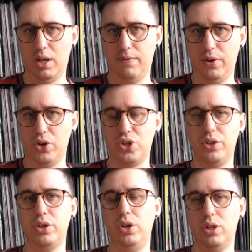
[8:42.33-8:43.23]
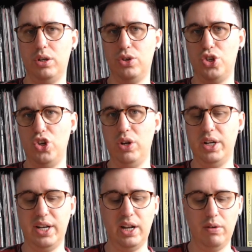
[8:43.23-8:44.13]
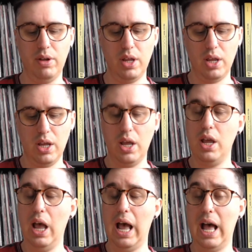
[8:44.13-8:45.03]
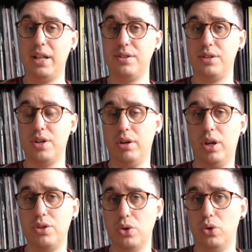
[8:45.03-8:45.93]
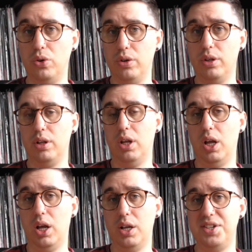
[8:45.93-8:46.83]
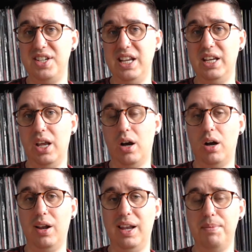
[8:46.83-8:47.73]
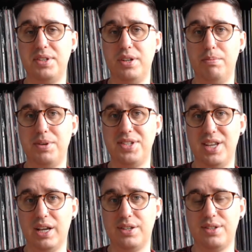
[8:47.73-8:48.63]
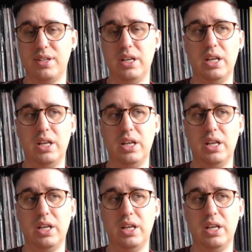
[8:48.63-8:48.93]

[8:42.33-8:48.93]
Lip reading: version that you can tune in and out. And the Tokyo Dawn TDR Limiter No.6.